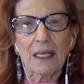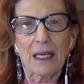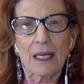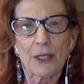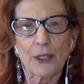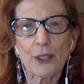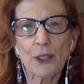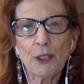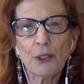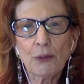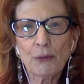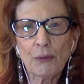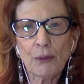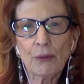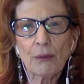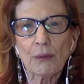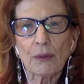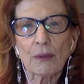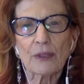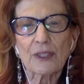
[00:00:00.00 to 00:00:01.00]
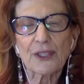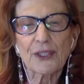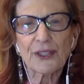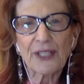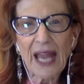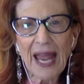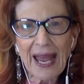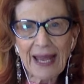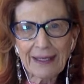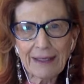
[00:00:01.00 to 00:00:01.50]
you
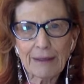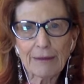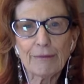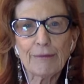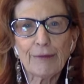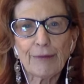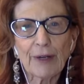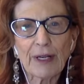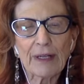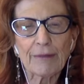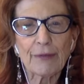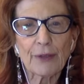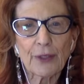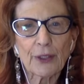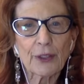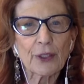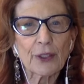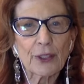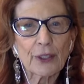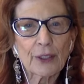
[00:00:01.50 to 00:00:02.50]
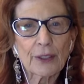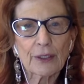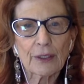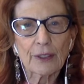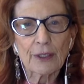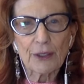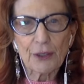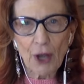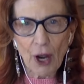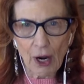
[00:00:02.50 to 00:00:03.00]
stand in front of your
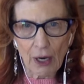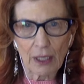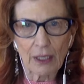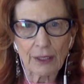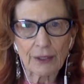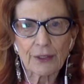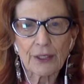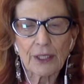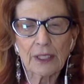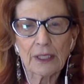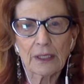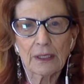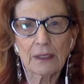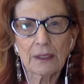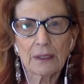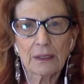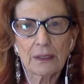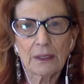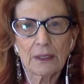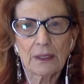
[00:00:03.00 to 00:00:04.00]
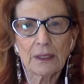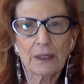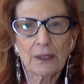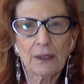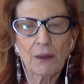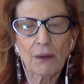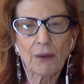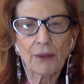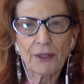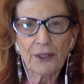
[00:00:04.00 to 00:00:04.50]
yard
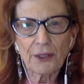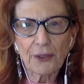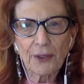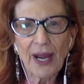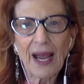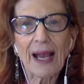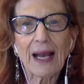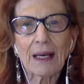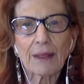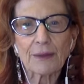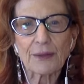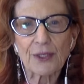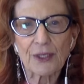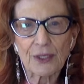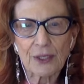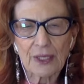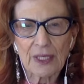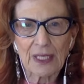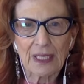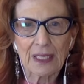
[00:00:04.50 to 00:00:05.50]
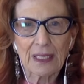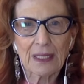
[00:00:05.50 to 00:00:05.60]
or your house